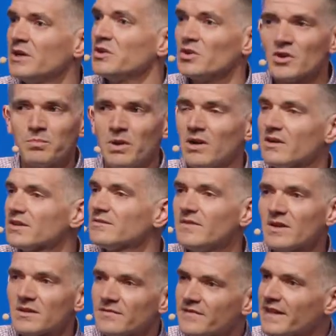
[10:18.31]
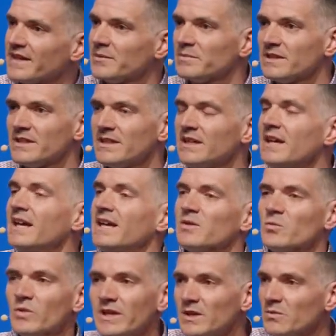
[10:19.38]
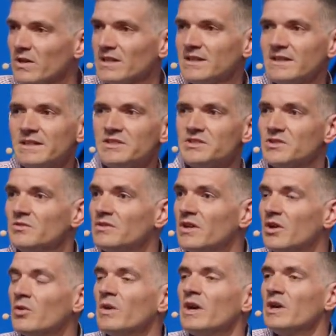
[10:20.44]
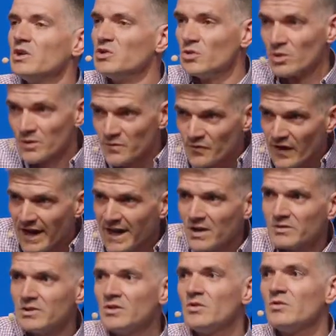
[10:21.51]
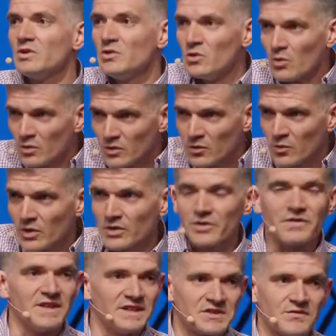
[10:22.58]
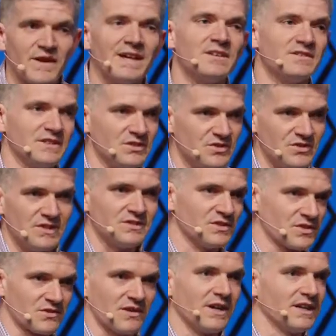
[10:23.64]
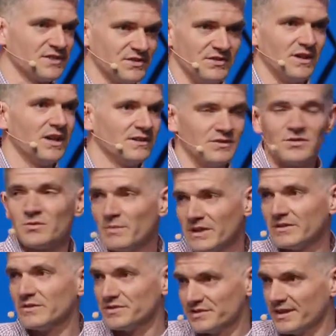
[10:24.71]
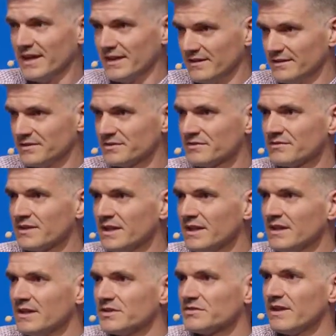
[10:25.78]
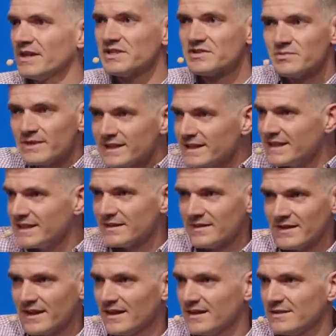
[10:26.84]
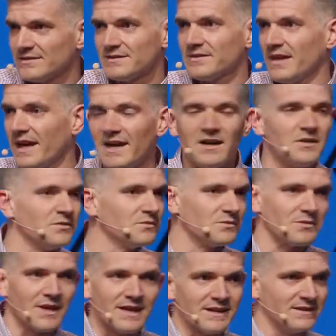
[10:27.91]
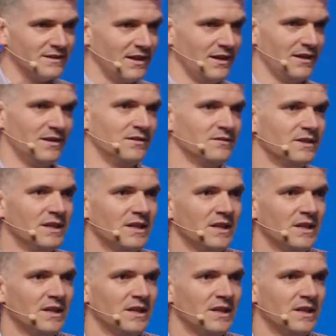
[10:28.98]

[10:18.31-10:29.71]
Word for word: You're part of our family, and we want to let you know your value, your worth is found in Jesus Christ and not in your marital status. So I just want to get that out right now.